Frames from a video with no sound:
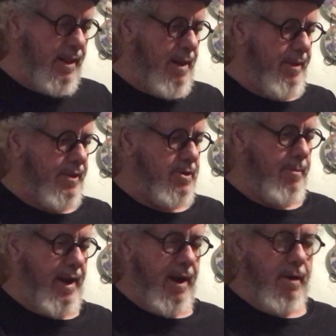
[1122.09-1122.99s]
let them get
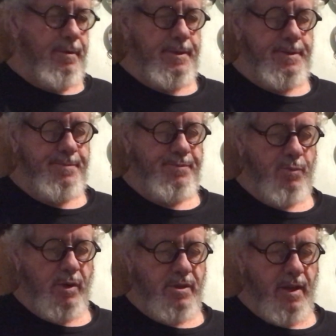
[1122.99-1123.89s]
some air,
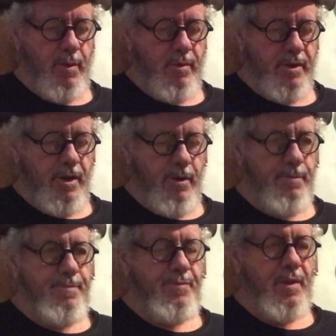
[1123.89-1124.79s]
which they will do.
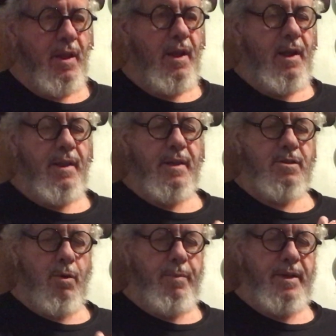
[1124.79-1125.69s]

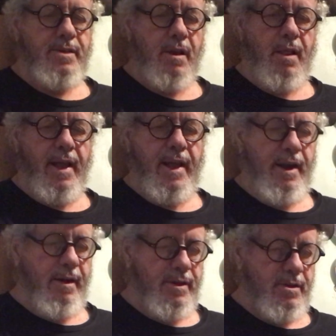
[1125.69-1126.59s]
This little piece of clay
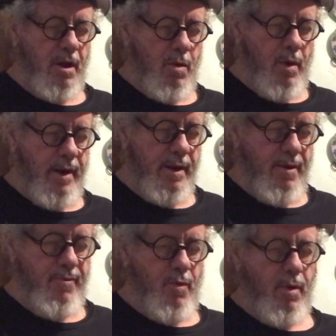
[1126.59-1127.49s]
here, it's not quite
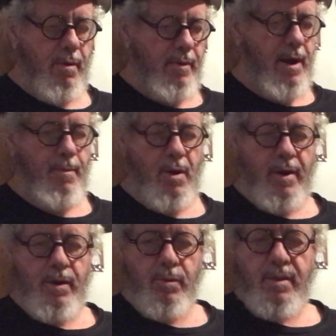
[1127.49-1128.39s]
enough for a round ball,
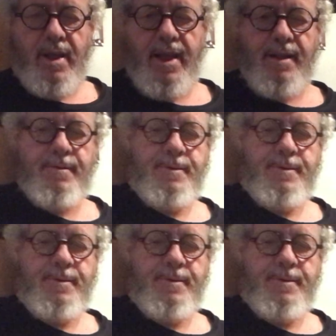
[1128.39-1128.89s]
I don't think.